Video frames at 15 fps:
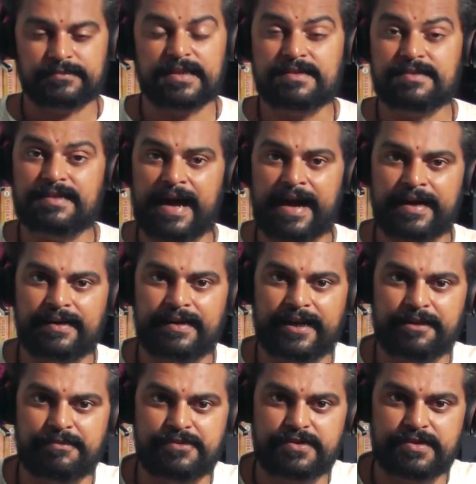It's dire
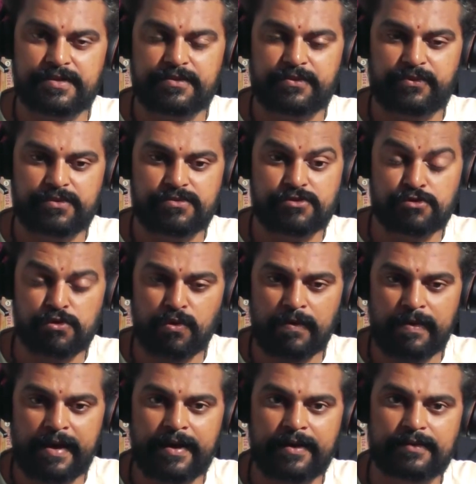times. So
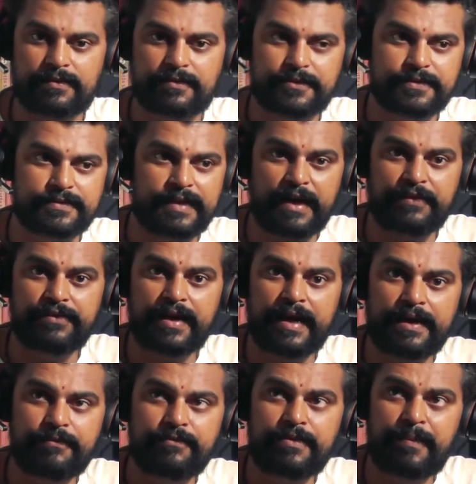dire that
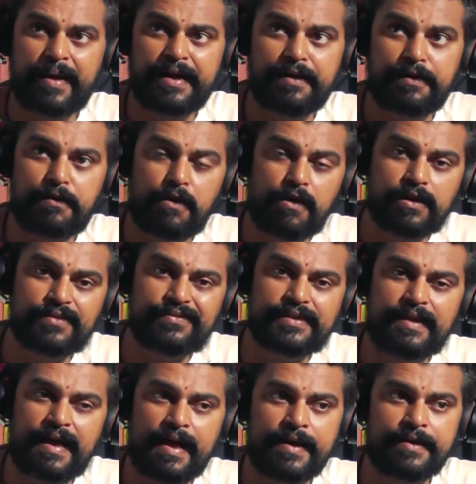we might not
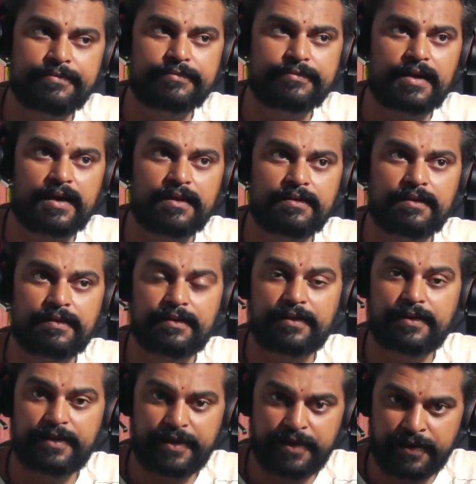even have another
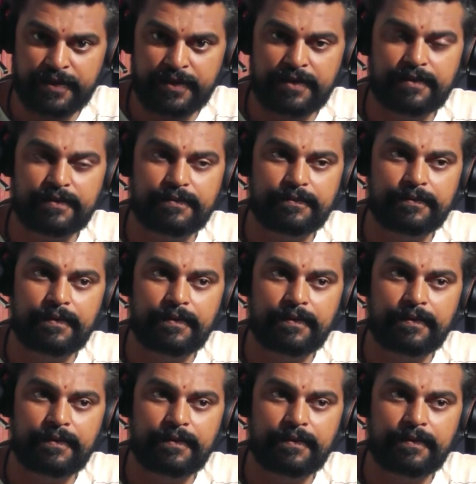year